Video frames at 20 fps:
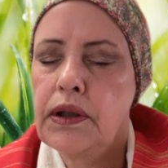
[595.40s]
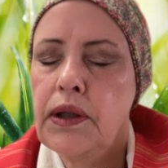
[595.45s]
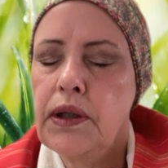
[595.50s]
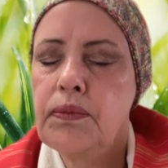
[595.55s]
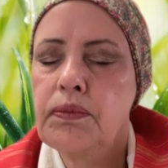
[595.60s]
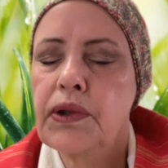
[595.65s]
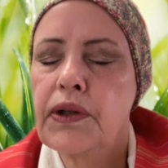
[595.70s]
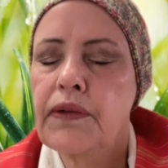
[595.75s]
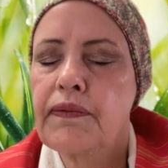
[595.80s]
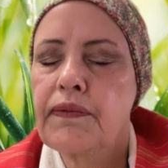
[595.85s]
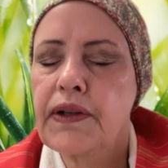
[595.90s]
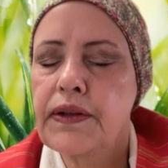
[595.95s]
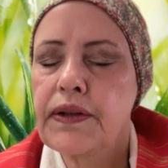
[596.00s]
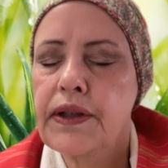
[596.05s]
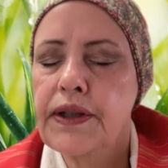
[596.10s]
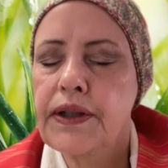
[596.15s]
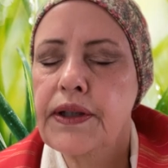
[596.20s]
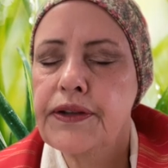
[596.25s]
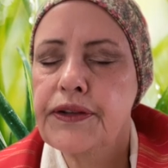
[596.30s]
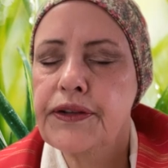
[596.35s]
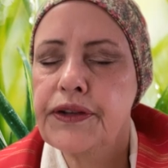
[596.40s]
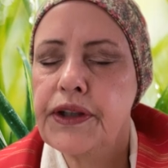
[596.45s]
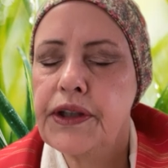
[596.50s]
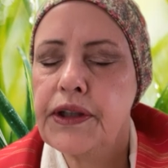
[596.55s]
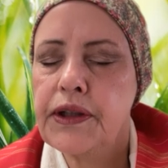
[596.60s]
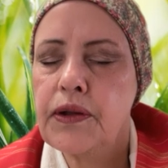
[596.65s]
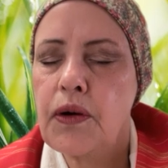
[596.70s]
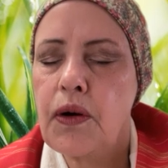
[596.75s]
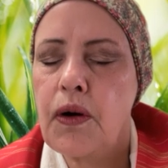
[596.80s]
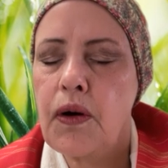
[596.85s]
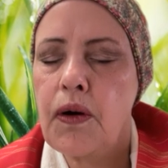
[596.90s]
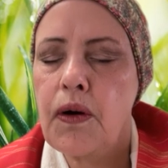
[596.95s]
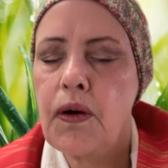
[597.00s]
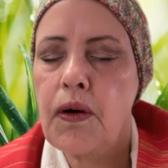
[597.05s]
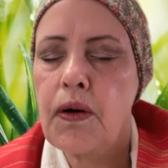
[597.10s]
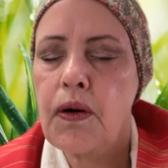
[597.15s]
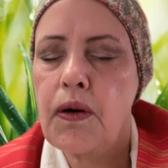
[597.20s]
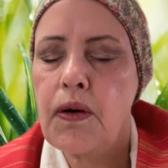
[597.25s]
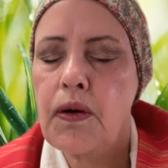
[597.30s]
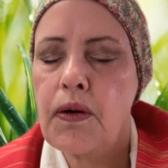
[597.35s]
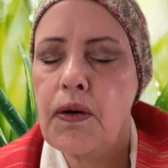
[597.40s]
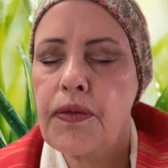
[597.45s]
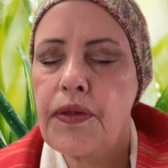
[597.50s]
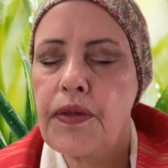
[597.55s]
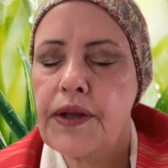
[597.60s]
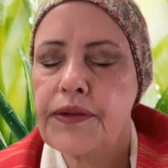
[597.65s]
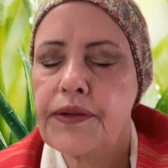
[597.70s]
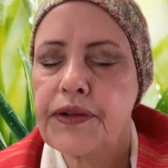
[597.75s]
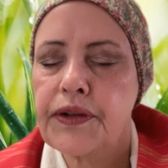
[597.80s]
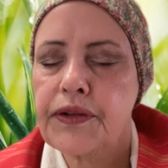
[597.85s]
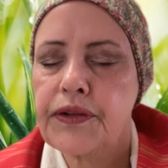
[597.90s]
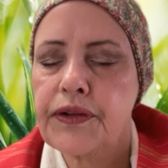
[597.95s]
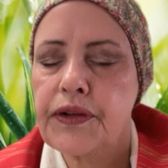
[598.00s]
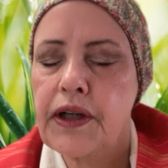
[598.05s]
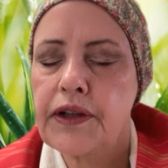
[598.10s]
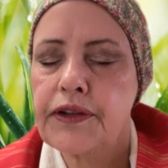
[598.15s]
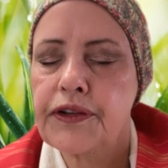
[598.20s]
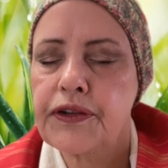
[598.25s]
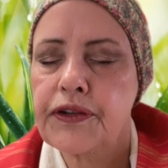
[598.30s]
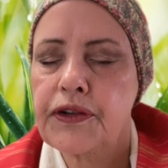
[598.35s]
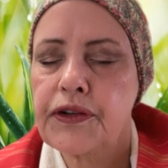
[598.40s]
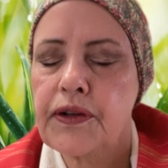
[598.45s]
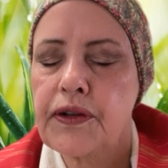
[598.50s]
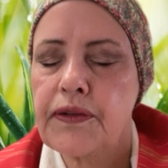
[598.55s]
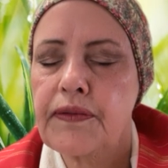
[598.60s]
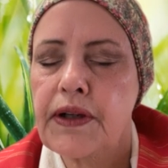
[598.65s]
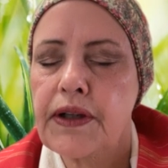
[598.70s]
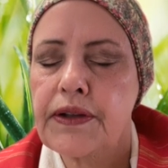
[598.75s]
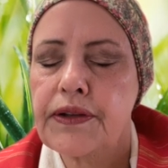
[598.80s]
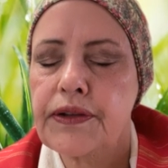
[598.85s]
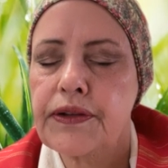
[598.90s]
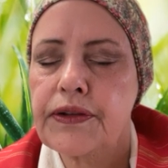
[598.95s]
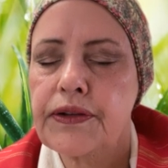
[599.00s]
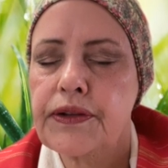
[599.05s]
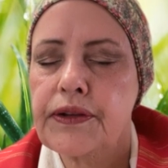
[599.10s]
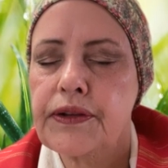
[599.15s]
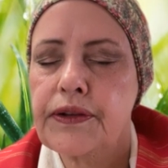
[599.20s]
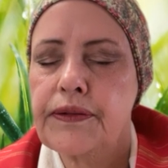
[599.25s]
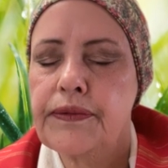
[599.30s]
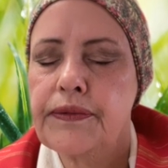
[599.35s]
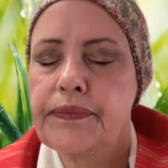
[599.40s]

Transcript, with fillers: And we're releasing all that does not serve us.